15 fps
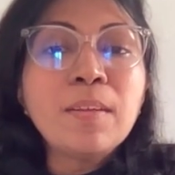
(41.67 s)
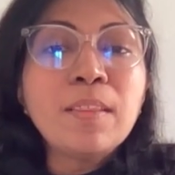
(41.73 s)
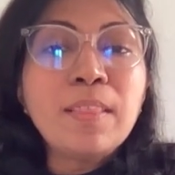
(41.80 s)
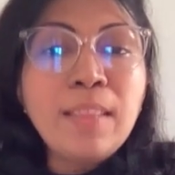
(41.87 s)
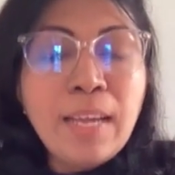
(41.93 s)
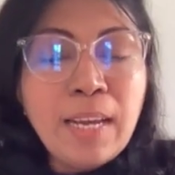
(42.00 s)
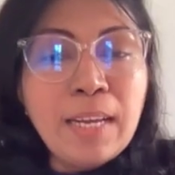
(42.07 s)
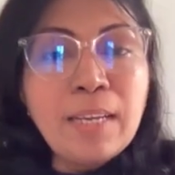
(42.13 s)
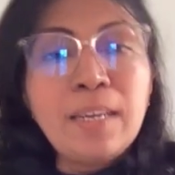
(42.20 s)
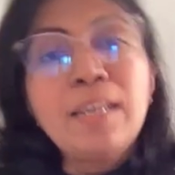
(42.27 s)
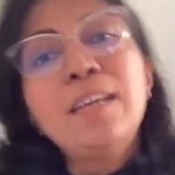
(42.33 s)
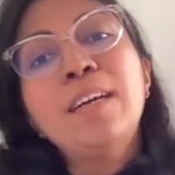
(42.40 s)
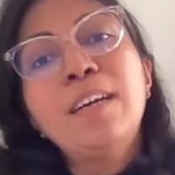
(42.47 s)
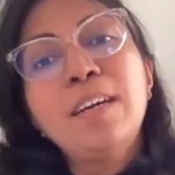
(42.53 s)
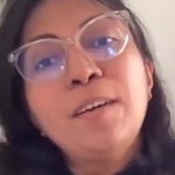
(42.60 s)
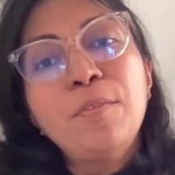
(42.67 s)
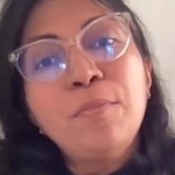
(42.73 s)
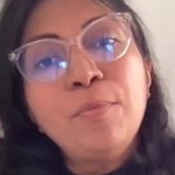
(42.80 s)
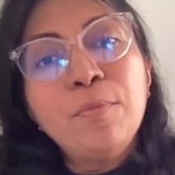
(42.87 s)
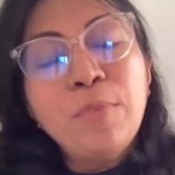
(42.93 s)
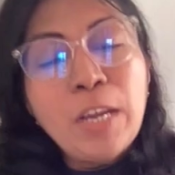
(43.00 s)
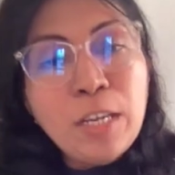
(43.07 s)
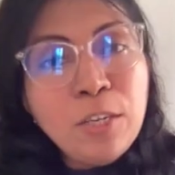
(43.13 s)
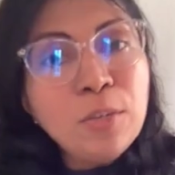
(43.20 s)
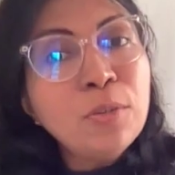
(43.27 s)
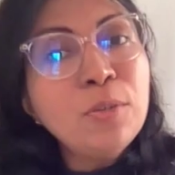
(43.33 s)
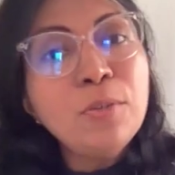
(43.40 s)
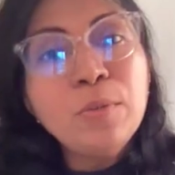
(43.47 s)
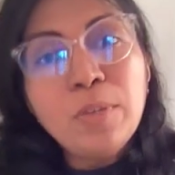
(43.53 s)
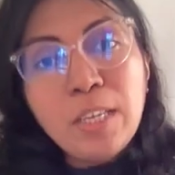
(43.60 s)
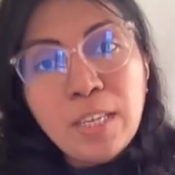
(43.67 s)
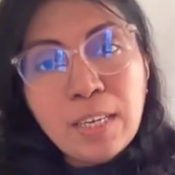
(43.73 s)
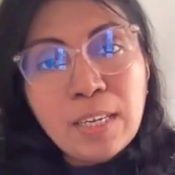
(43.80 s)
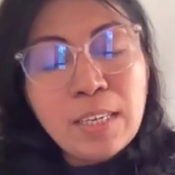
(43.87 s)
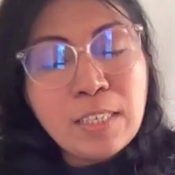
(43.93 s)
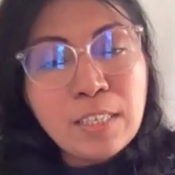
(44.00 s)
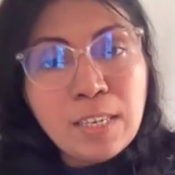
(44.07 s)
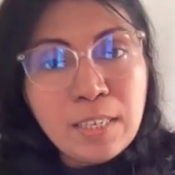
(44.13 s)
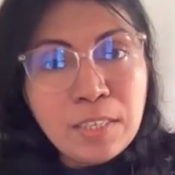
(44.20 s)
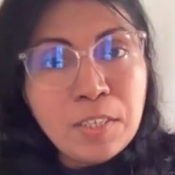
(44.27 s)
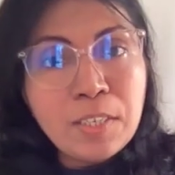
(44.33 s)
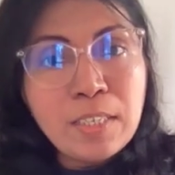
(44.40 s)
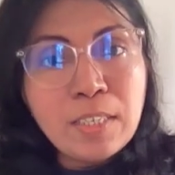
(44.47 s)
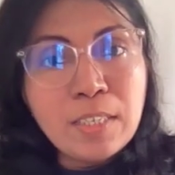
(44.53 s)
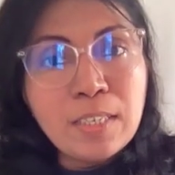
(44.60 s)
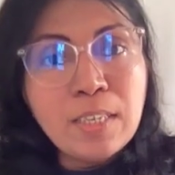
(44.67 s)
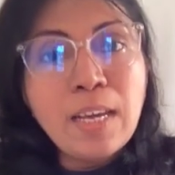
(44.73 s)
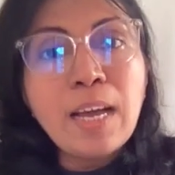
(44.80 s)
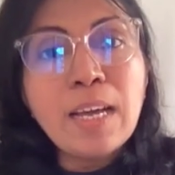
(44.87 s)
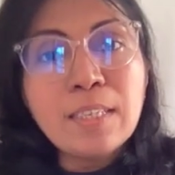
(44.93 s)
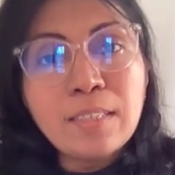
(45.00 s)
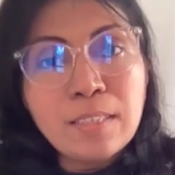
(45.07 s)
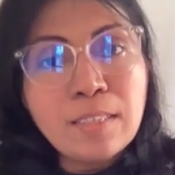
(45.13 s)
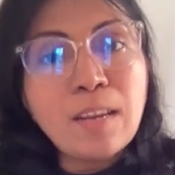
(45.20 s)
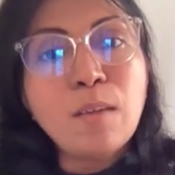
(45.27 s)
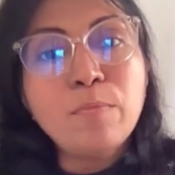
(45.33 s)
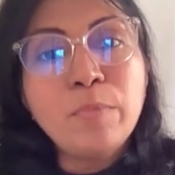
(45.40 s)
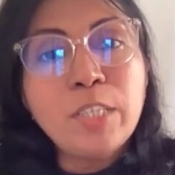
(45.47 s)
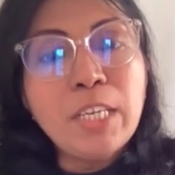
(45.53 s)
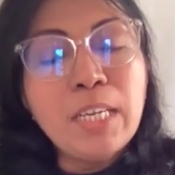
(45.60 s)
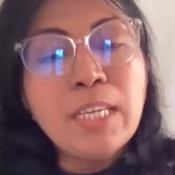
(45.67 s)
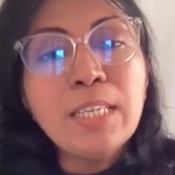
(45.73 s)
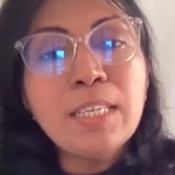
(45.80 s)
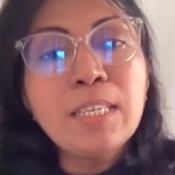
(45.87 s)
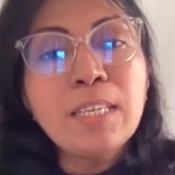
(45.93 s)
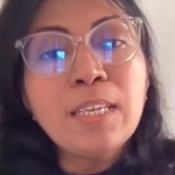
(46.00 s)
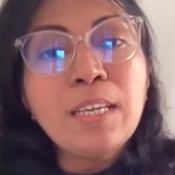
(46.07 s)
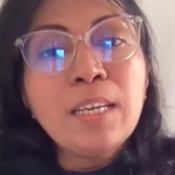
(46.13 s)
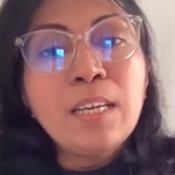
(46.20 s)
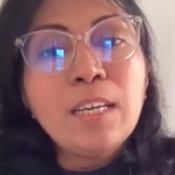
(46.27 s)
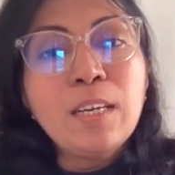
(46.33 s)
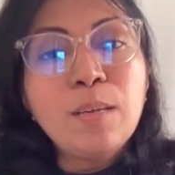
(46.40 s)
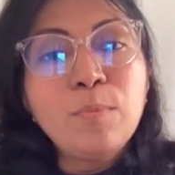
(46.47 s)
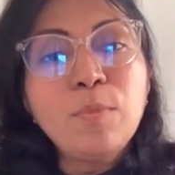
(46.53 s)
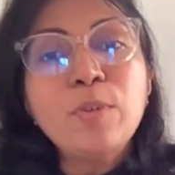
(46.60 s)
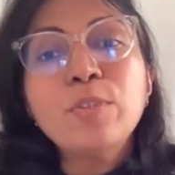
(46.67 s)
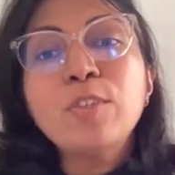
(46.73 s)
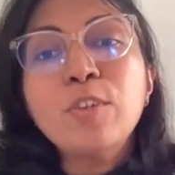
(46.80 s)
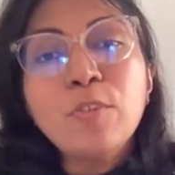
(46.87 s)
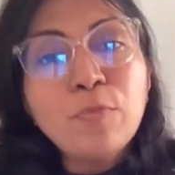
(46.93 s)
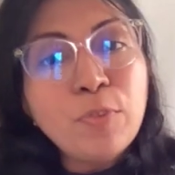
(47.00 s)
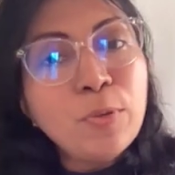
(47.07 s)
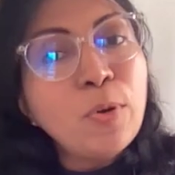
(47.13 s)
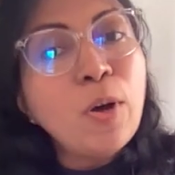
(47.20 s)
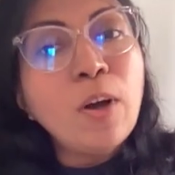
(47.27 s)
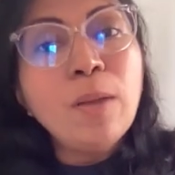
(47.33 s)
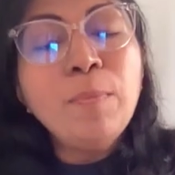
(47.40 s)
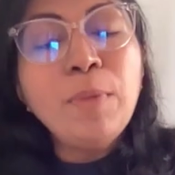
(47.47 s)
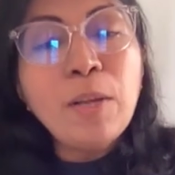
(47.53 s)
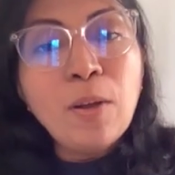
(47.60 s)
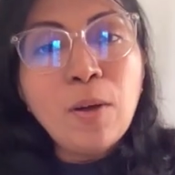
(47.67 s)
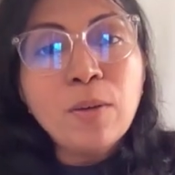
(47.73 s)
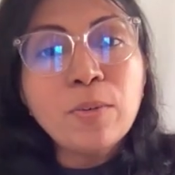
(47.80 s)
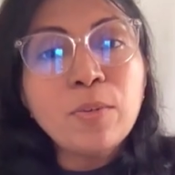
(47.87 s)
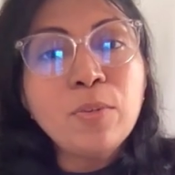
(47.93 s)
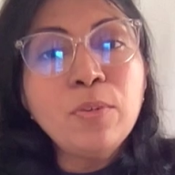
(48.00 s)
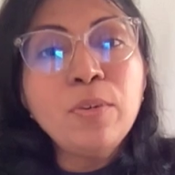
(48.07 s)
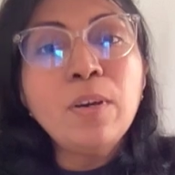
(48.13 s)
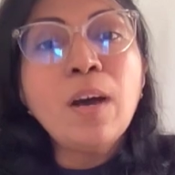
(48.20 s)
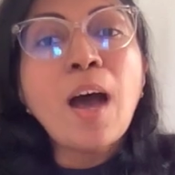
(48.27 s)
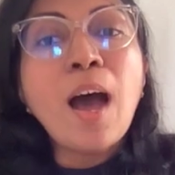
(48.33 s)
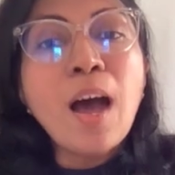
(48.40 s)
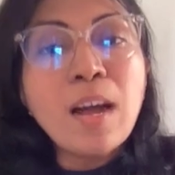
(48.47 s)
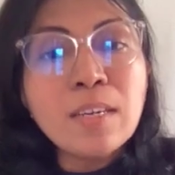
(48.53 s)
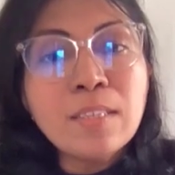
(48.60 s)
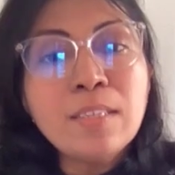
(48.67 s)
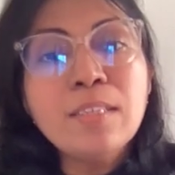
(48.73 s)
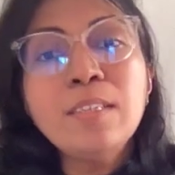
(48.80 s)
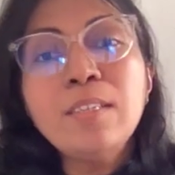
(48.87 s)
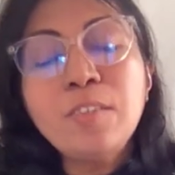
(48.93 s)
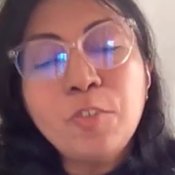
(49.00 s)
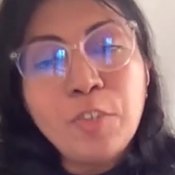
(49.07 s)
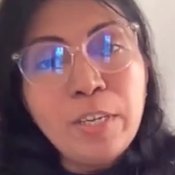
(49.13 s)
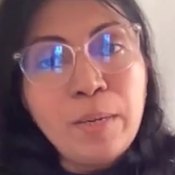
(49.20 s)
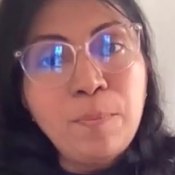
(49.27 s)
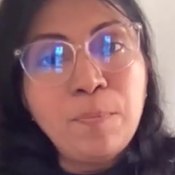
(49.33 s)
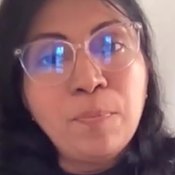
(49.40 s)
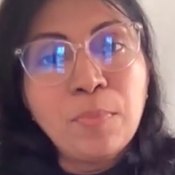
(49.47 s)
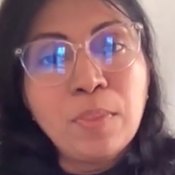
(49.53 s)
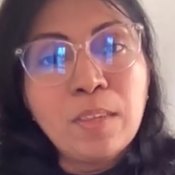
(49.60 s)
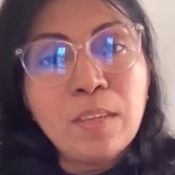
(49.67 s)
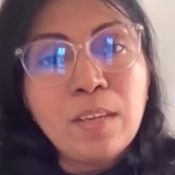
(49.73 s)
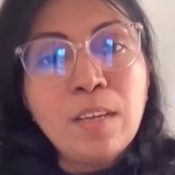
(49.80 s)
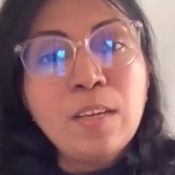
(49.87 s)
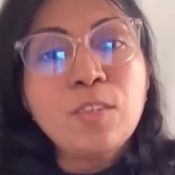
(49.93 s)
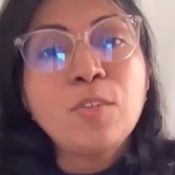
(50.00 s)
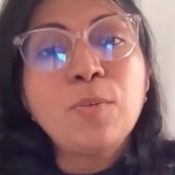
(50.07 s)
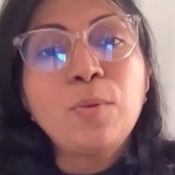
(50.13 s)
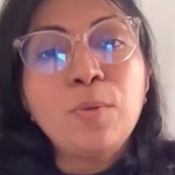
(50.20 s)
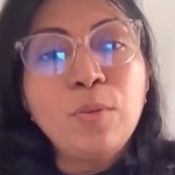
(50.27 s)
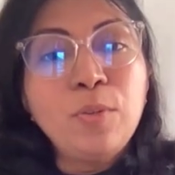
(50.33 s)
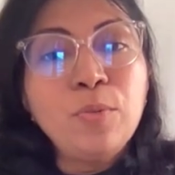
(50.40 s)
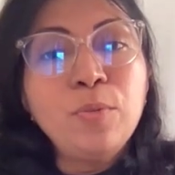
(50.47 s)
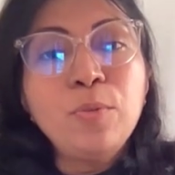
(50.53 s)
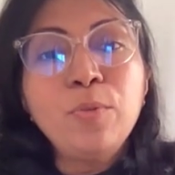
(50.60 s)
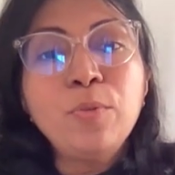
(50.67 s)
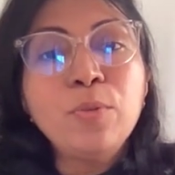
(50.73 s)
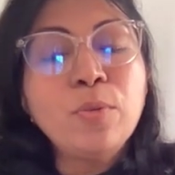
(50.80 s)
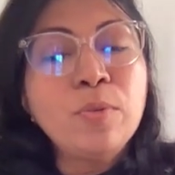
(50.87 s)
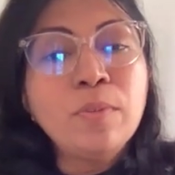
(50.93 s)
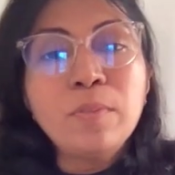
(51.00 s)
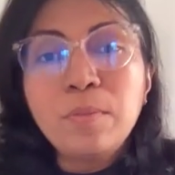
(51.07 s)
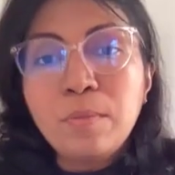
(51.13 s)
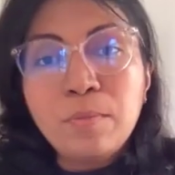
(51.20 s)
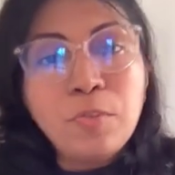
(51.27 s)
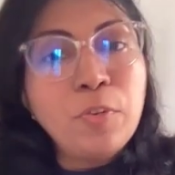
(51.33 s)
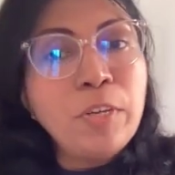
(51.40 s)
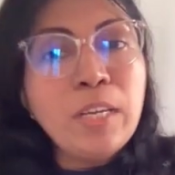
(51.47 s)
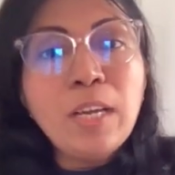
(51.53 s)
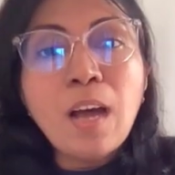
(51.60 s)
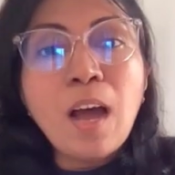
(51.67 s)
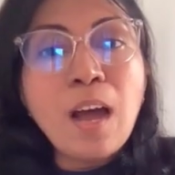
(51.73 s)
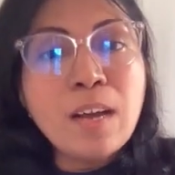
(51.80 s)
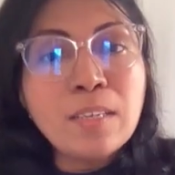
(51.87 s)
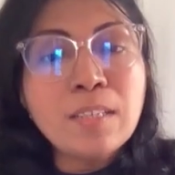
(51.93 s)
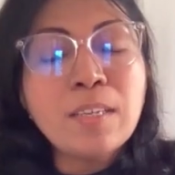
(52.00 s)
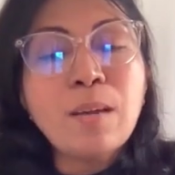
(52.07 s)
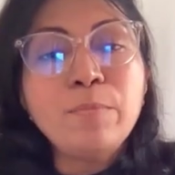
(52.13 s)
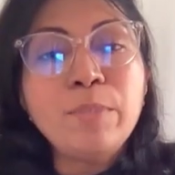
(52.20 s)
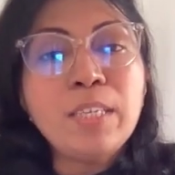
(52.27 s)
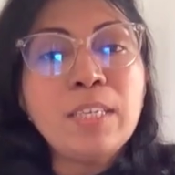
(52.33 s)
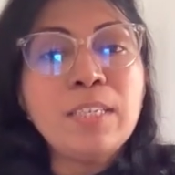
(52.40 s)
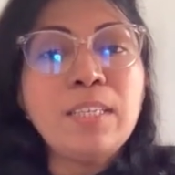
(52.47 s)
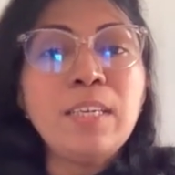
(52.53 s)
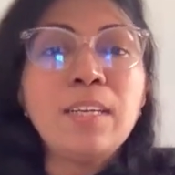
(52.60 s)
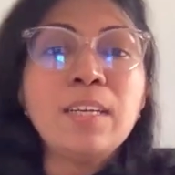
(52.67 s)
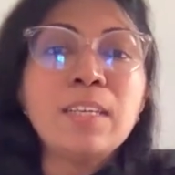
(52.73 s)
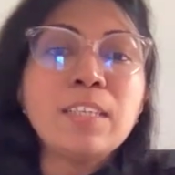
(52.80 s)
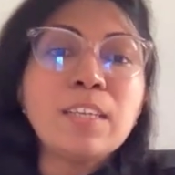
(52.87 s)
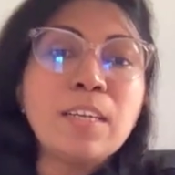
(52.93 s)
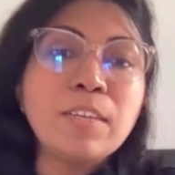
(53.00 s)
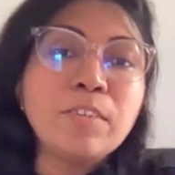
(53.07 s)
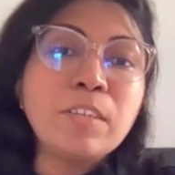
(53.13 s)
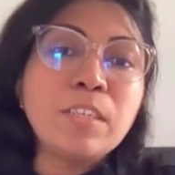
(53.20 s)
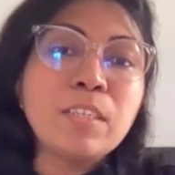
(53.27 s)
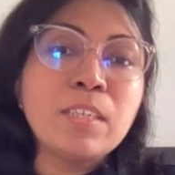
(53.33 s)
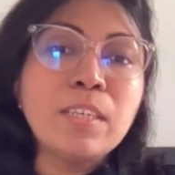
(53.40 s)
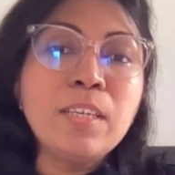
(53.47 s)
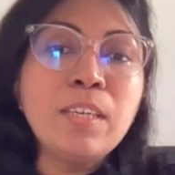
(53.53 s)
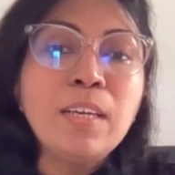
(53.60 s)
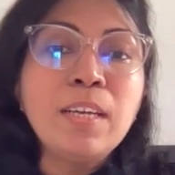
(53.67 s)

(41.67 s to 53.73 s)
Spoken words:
then when you do English literature as a subject, most of you all belong to arts stream. So you do 3 art subjects, English literature